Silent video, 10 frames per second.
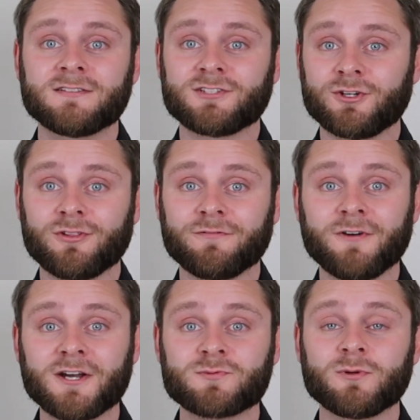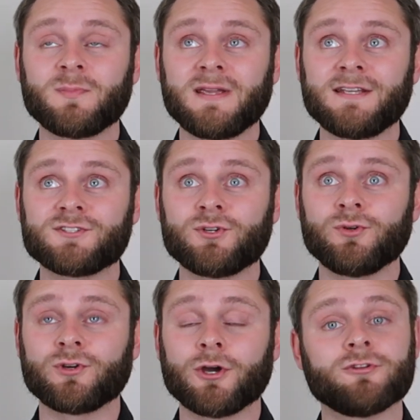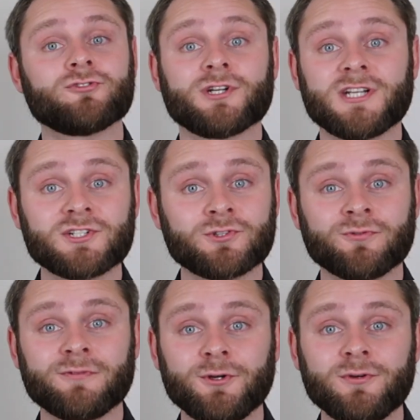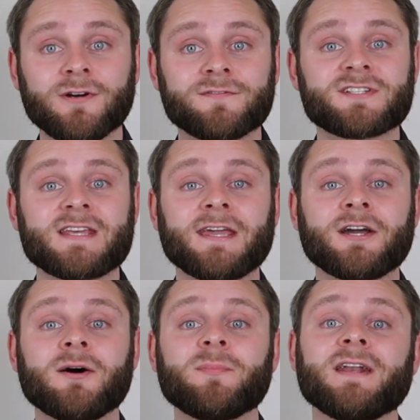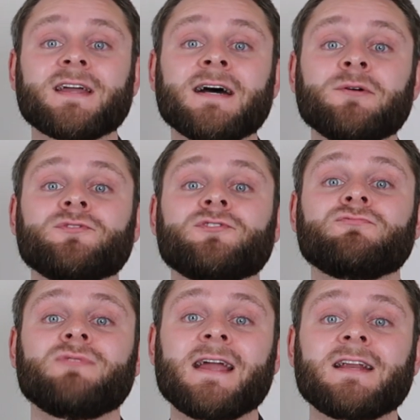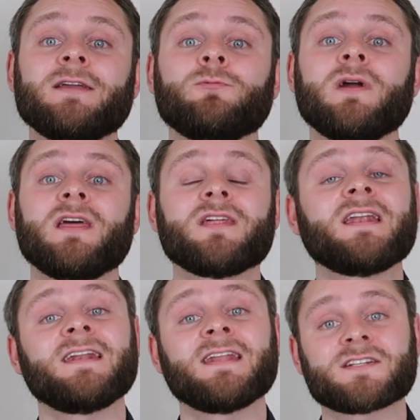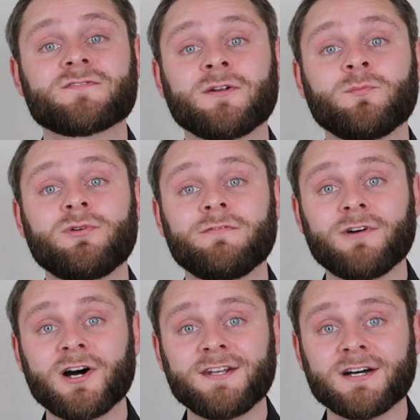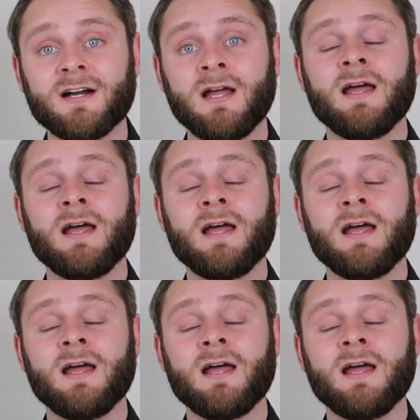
So the first would be to go the traditional route of setting up an account directly with an index fund provider